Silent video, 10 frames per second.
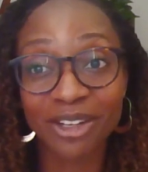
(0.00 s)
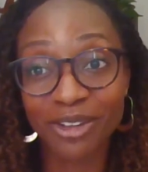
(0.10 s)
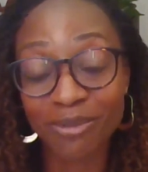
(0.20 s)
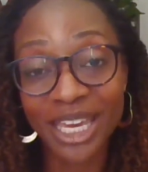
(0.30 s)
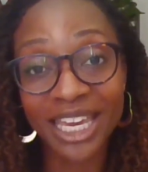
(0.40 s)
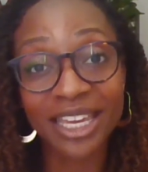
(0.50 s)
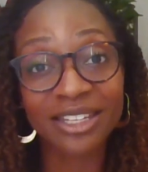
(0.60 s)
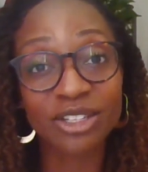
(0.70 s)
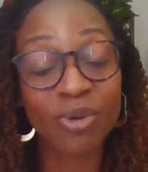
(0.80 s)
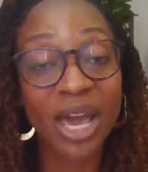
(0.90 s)
of
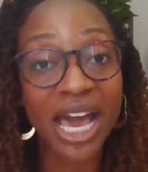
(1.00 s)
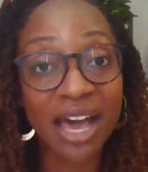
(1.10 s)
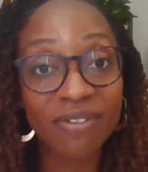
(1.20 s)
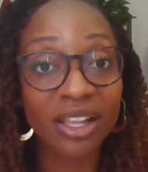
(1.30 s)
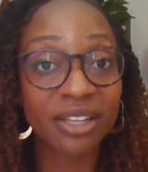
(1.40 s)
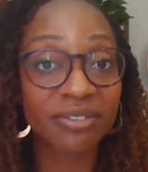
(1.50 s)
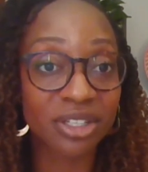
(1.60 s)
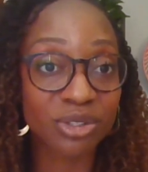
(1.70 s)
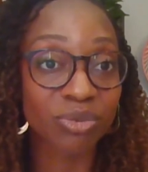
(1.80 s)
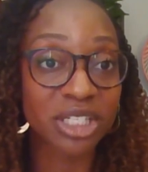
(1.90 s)
command, you have all of
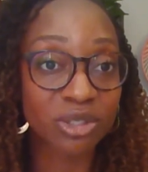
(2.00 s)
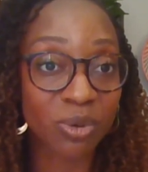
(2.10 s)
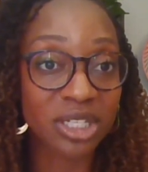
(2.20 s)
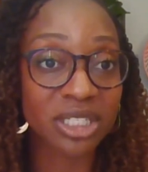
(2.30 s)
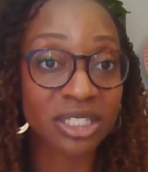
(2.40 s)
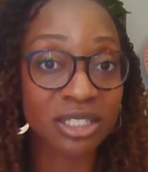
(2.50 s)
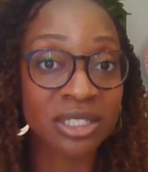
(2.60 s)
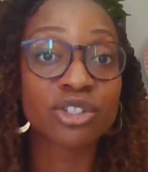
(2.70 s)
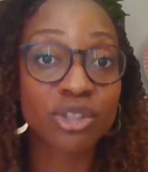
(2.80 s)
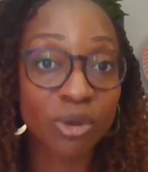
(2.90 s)
these resources
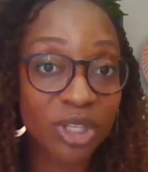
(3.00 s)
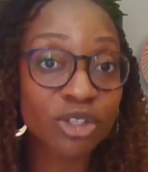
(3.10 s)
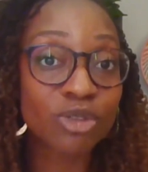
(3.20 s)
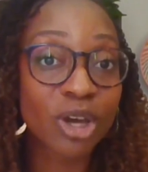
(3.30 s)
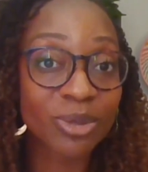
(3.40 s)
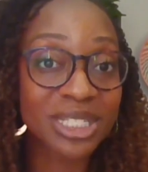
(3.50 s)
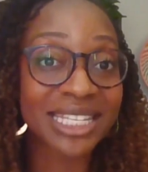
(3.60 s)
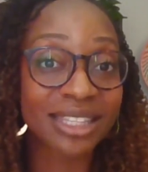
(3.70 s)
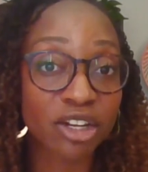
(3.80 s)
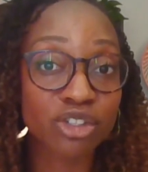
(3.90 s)
so that you don't
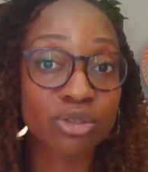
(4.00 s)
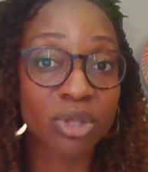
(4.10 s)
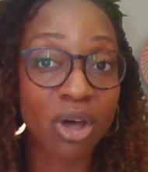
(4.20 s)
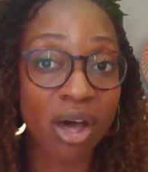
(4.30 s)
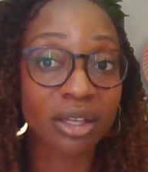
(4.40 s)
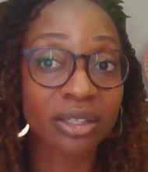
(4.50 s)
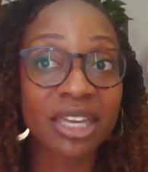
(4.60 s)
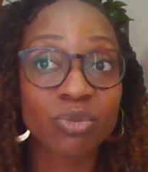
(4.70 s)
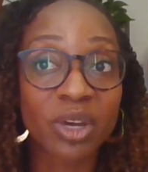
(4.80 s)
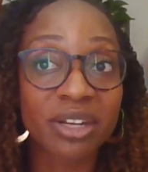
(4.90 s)
sit there too long.
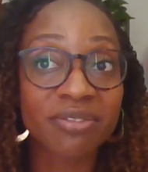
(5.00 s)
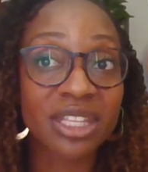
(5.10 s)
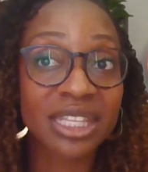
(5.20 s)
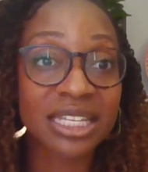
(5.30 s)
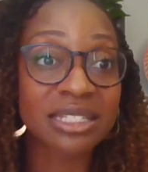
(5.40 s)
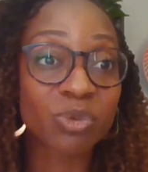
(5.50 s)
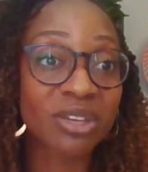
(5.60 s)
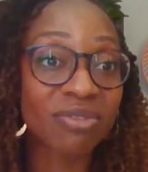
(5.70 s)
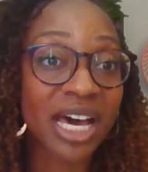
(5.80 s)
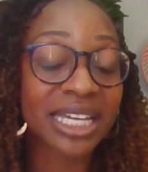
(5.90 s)
And one of the things
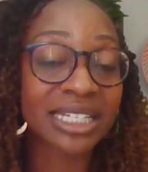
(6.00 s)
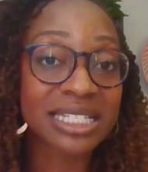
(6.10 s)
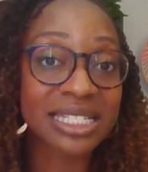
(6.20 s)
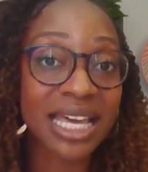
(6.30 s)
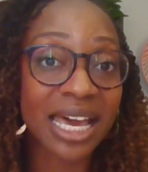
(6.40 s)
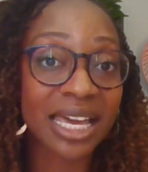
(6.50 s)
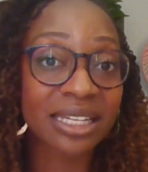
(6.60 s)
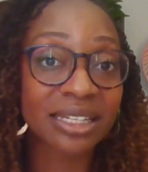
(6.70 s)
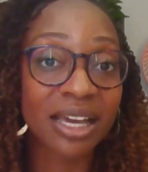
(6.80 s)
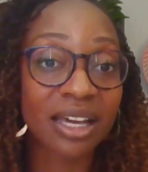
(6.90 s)
we find is
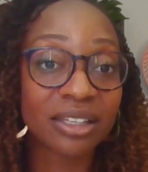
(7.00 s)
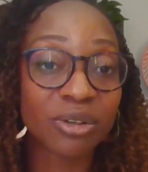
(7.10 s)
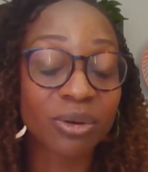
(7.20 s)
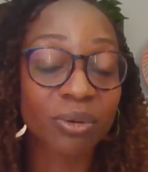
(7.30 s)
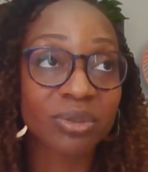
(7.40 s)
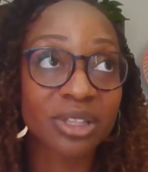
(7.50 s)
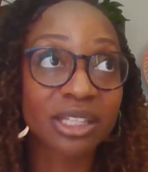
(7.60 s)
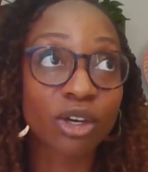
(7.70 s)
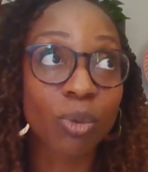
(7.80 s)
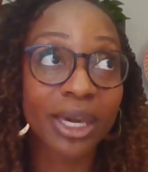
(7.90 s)
that, the
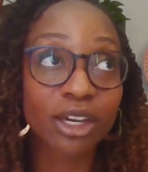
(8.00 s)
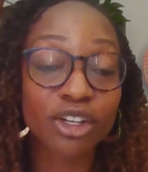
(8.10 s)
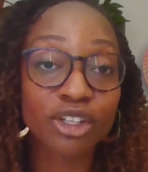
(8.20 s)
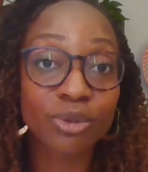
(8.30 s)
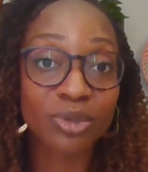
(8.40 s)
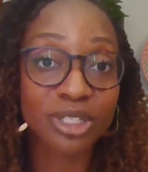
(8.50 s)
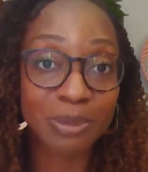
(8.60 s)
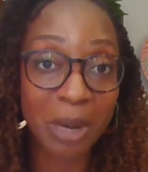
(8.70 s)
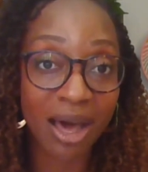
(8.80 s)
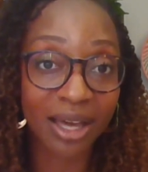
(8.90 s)
quicker you
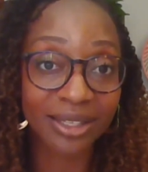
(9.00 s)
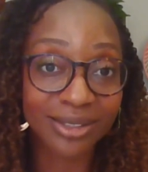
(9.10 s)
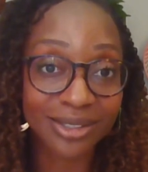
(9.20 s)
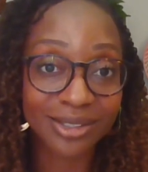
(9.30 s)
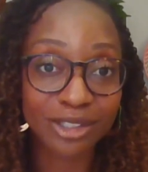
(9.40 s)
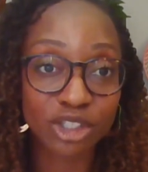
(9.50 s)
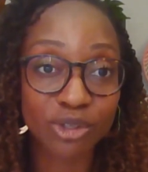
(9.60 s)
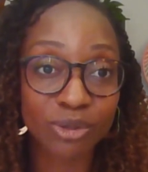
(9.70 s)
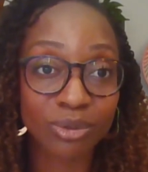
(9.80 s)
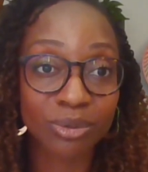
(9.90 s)
respond
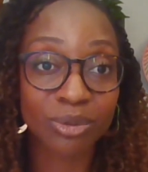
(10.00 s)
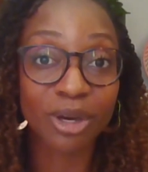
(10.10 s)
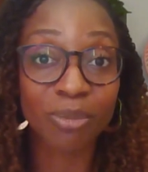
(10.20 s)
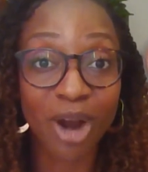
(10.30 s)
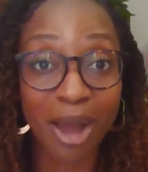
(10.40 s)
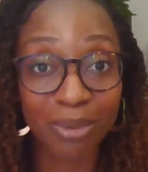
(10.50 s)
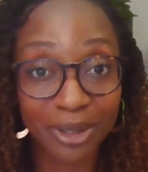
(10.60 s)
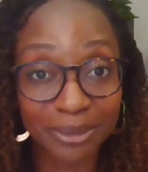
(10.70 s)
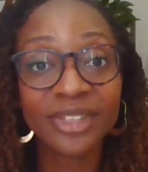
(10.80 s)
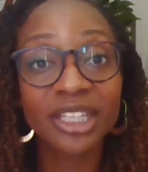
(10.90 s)
to a
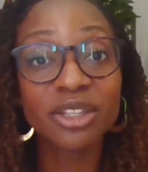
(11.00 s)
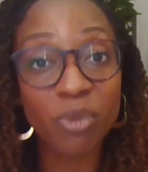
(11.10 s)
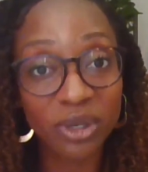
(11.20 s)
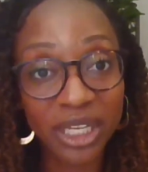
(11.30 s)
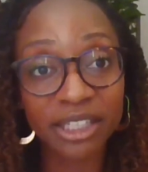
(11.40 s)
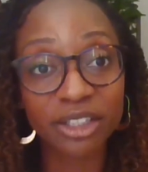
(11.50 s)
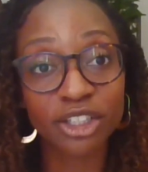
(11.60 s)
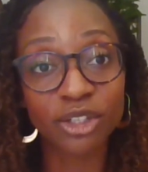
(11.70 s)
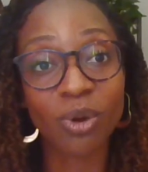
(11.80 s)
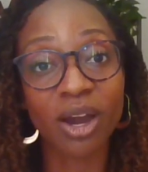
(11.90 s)
problem, the more likely
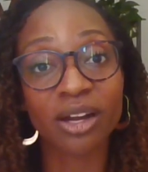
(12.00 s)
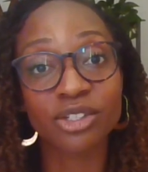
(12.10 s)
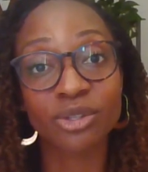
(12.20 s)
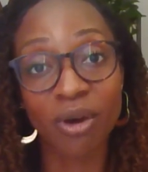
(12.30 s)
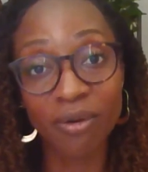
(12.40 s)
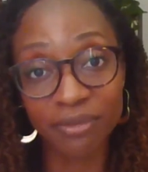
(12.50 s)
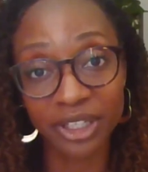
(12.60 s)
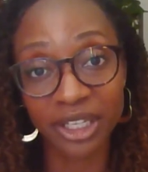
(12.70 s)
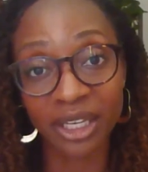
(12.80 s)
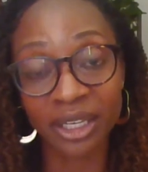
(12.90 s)
you are to
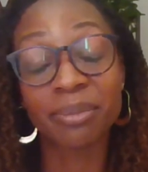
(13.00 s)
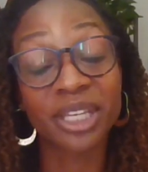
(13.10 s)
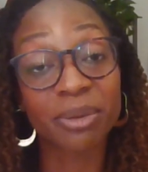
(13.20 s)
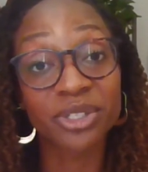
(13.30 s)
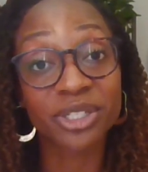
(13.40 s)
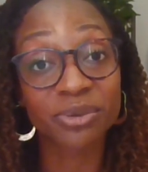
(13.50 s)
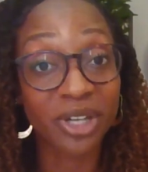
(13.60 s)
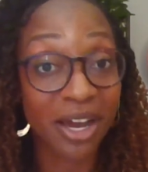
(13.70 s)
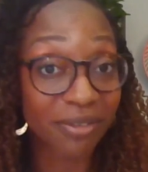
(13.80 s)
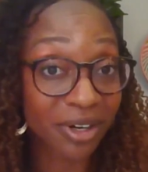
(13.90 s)
hopefully be able to
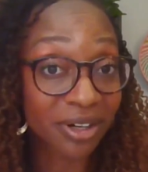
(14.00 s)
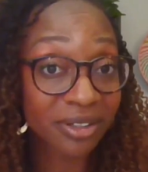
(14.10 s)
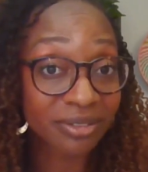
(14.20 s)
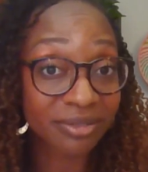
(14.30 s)
recover